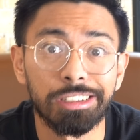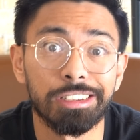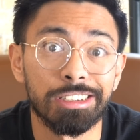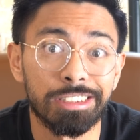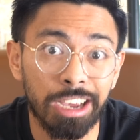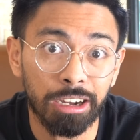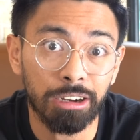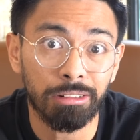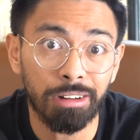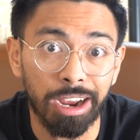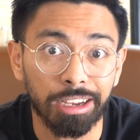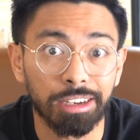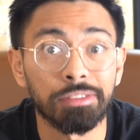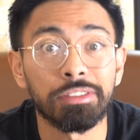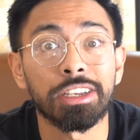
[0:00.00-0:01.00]
Is that
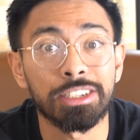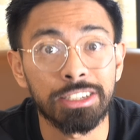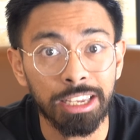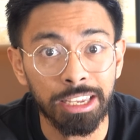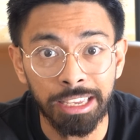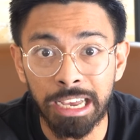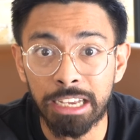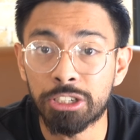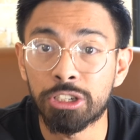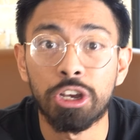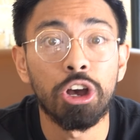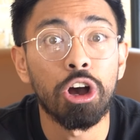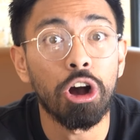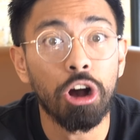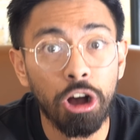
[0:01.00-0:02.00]
correct? If they say yes,
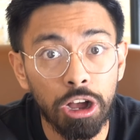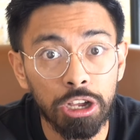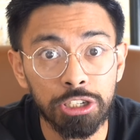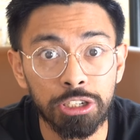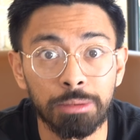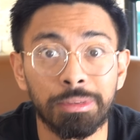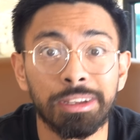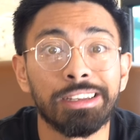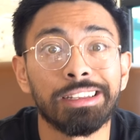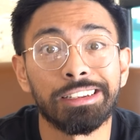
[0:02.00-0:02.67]
awesome.